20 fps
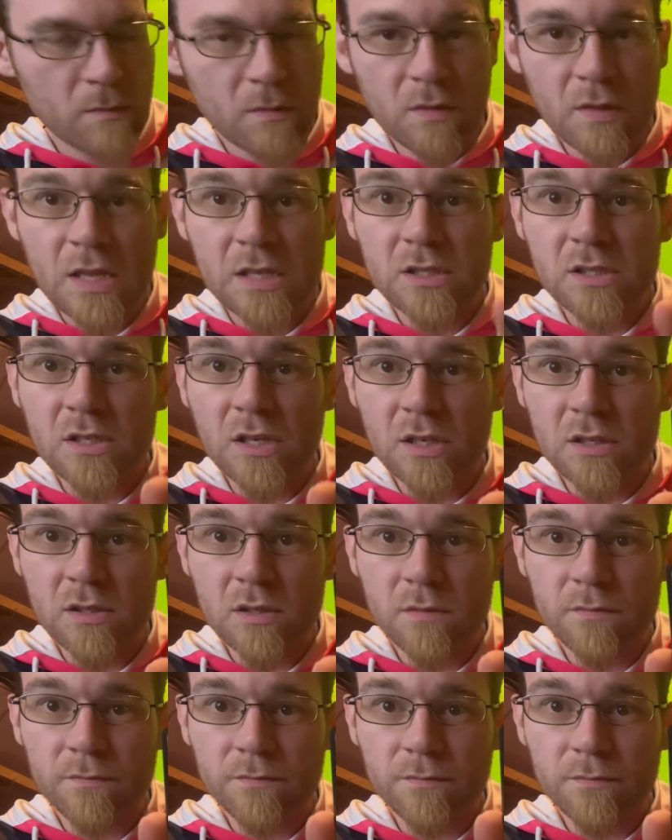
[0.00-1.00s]
That's
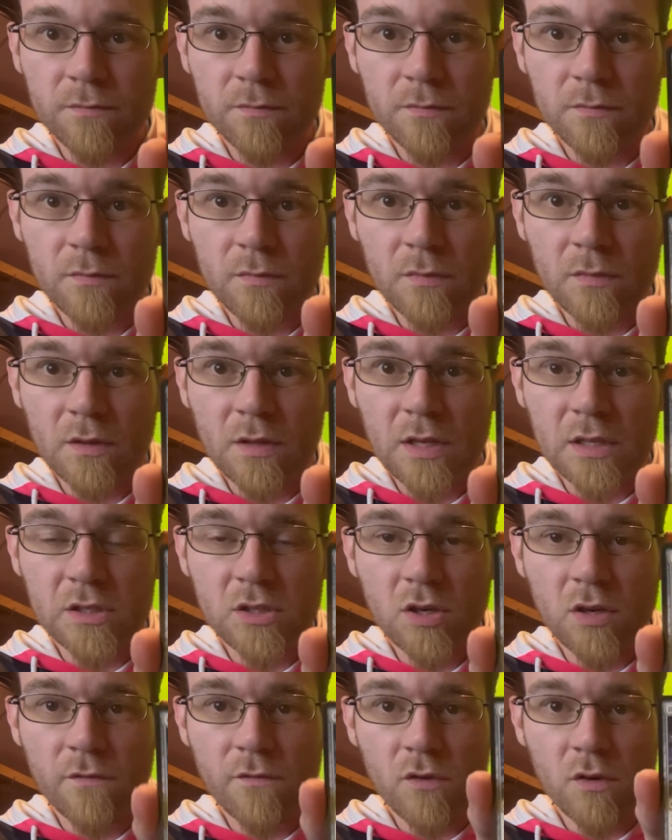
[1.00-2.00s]
decent. It's
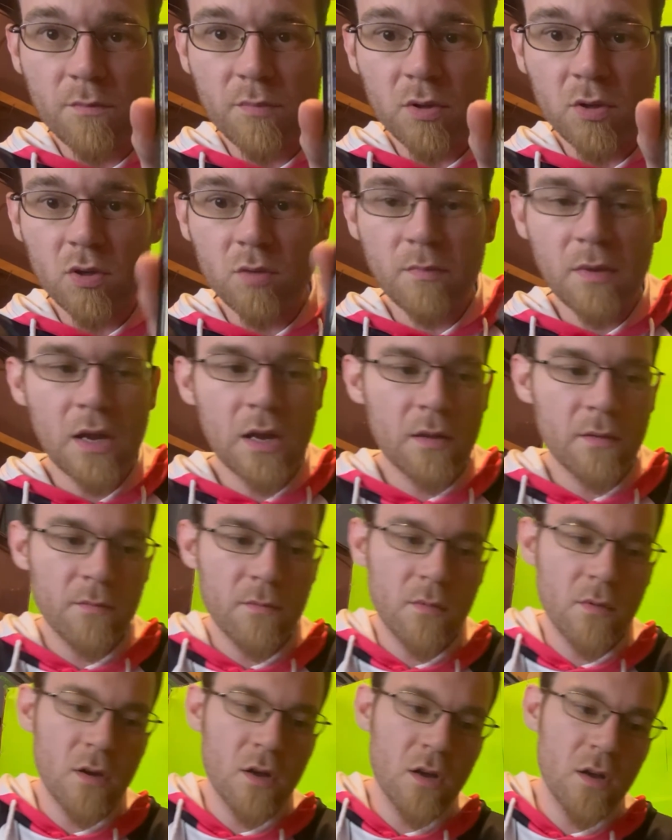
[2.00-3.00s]
good for Balloon Man.
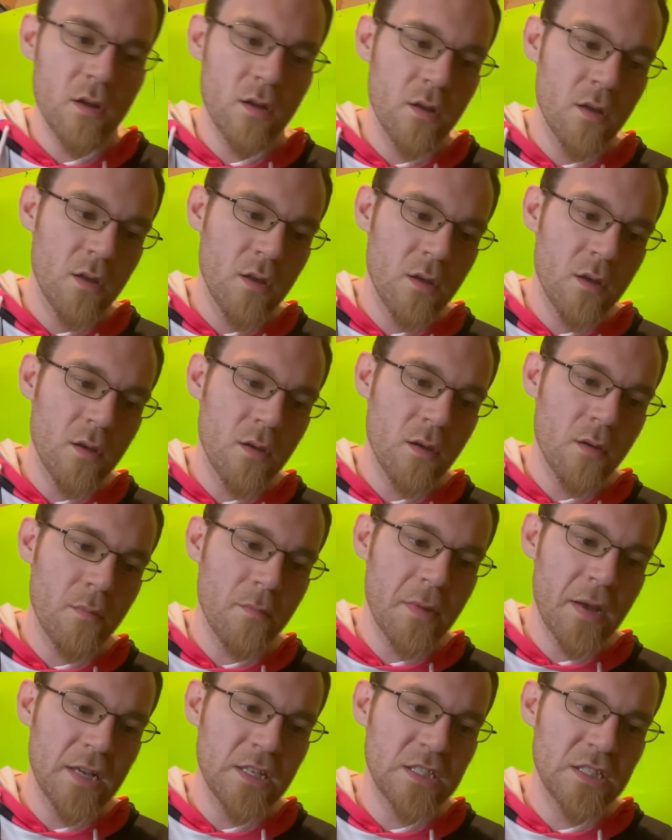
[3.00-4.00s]
On
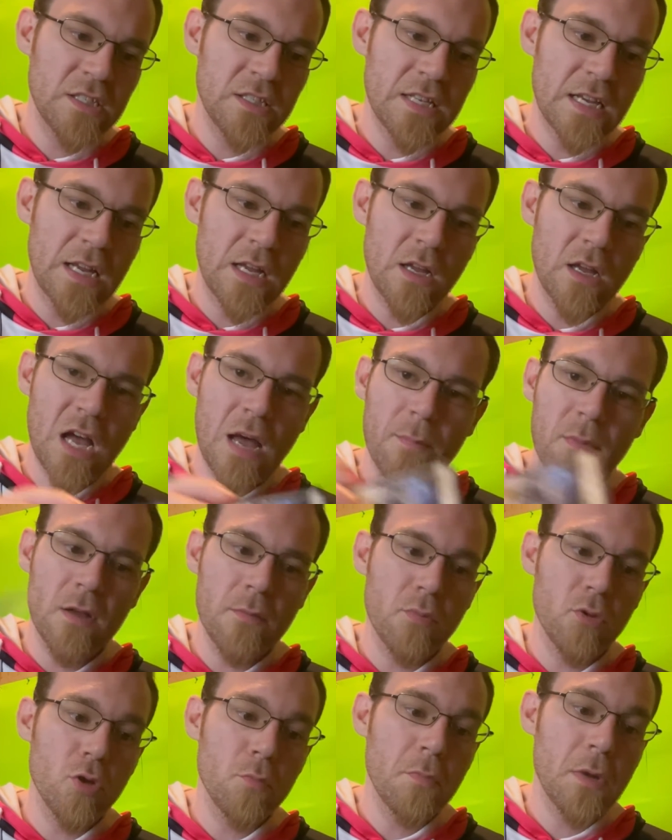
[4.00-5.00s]
my second copy
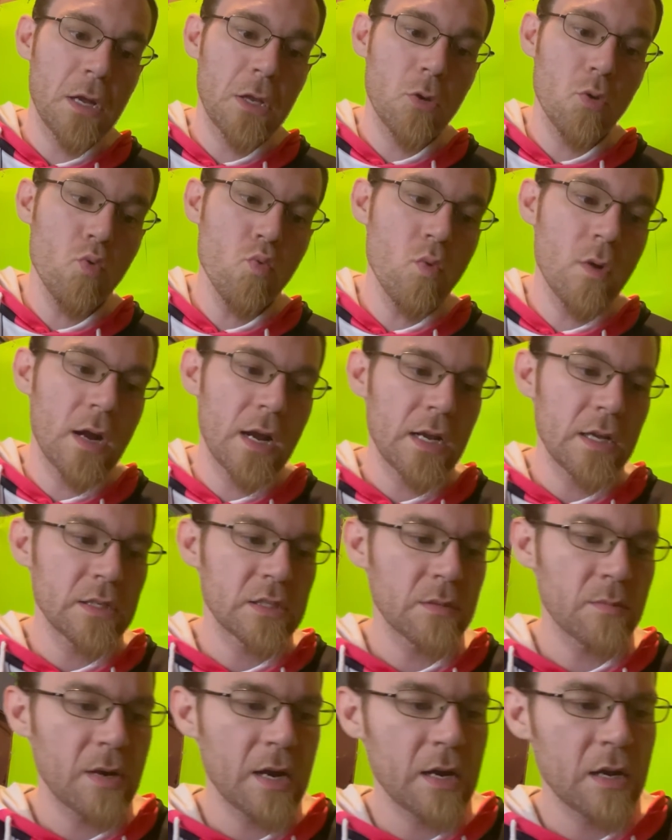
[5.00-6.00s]
of Balloon Man. Ooh, I got
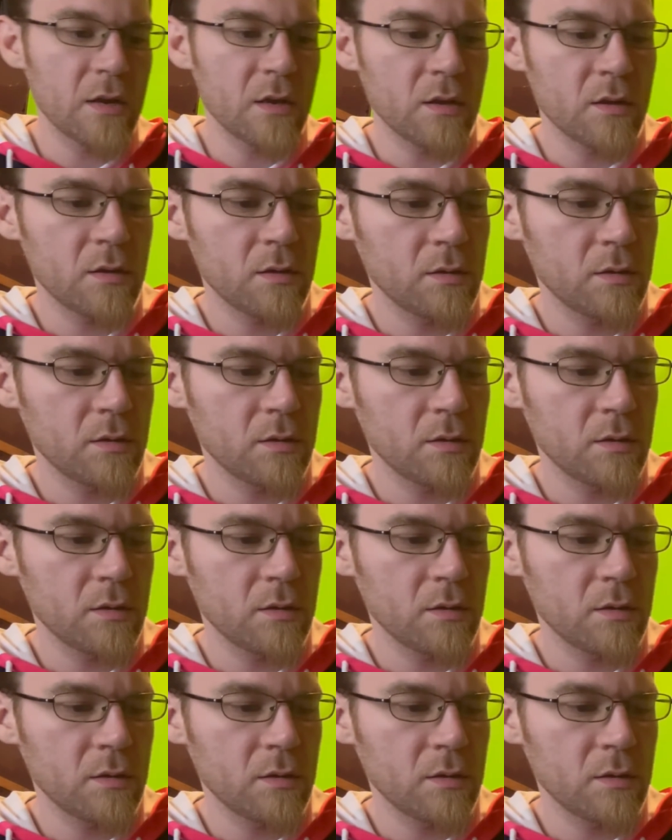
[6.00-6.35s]
some kind of